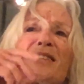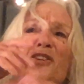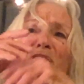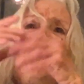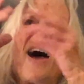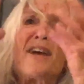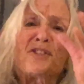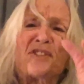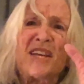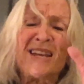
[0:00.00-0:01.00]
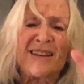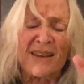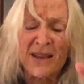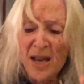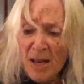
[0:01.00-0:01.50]
such a vast
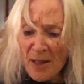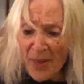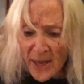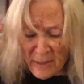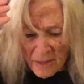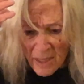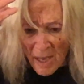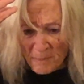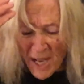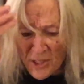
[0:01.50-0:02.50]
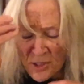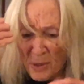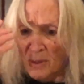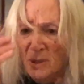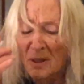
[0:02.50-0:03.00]
thing that I'm not
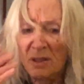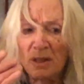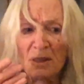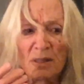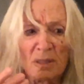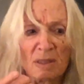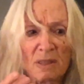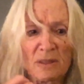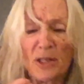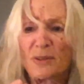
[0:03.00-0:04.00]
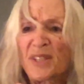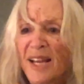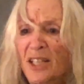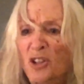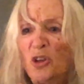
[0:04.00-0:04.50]
sure little
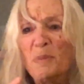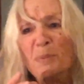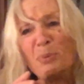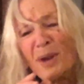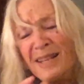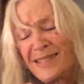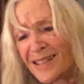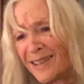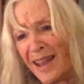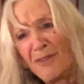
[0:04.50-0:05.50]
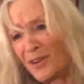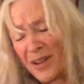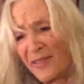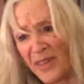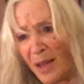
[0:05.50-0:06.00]
tiny human brains can ever
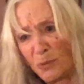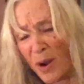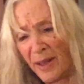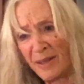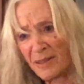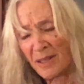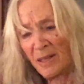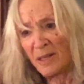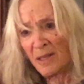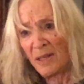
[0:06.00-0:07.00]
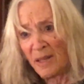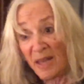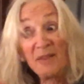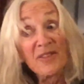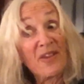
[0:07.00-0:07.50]
get that right,
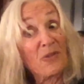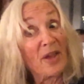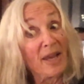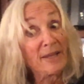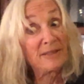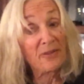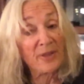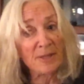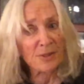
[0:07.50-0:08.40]
even though they like to think